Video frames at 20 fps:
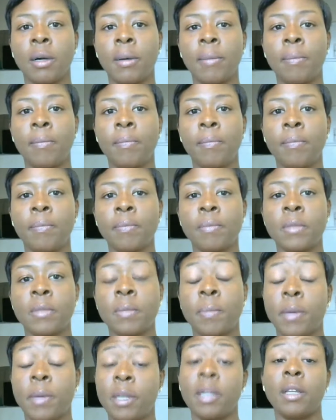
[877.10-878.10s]
spending a
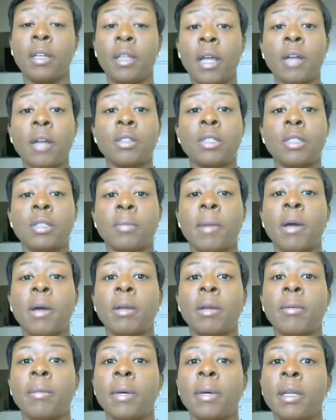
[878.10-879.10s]
large amount of
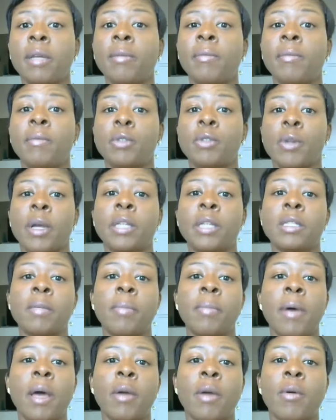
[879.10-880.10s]
money trying to buy
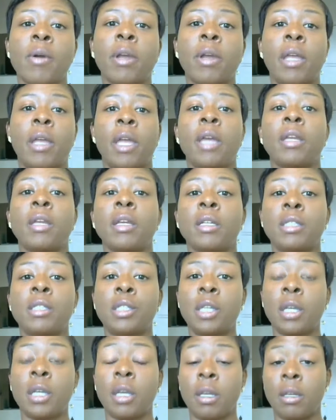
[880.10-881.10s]
organic chicken
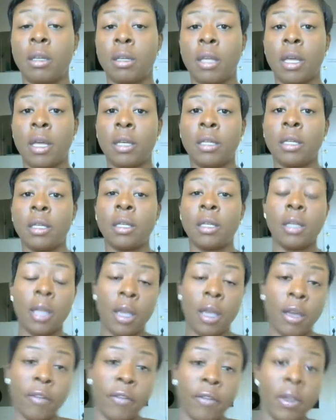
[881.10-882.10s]
that didn't have
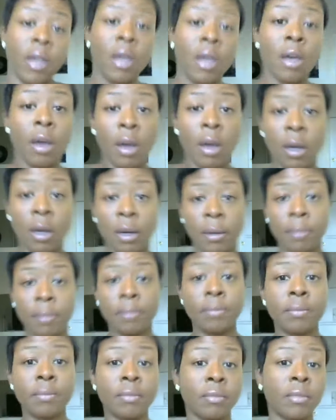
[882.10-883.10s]

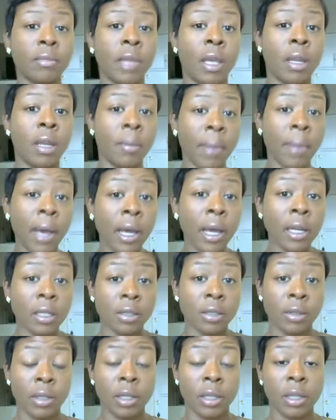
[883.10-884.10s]
antibiotics or
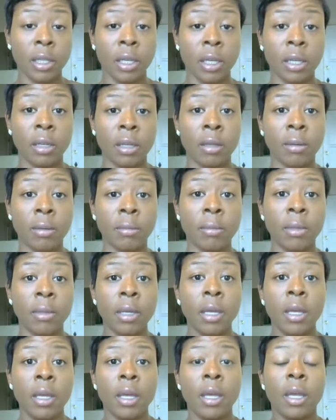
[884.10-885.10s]
anything in them.
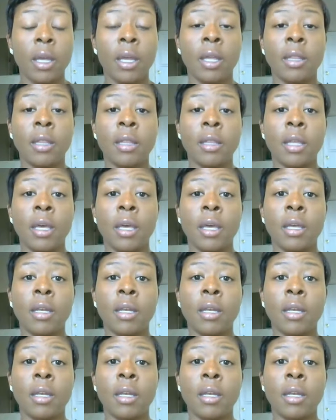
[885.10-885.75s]
And then